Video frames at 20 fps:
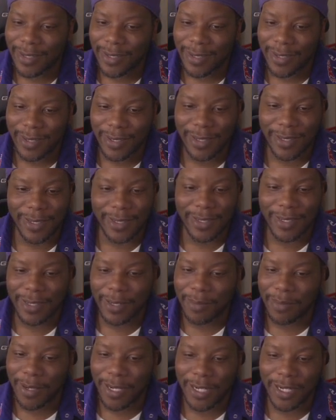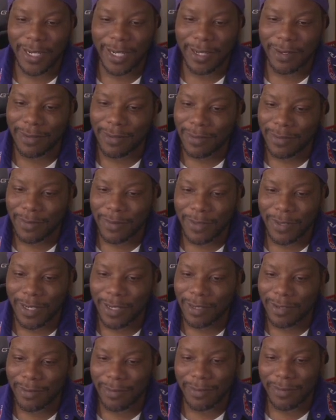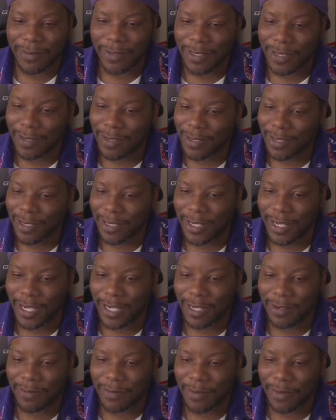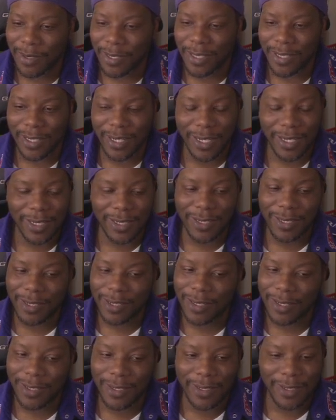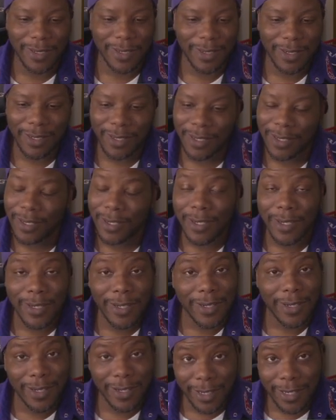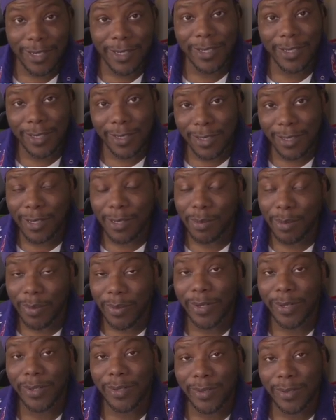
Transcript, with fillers: You, Mike Davis, one like negative three. I just, this is a Super Bowl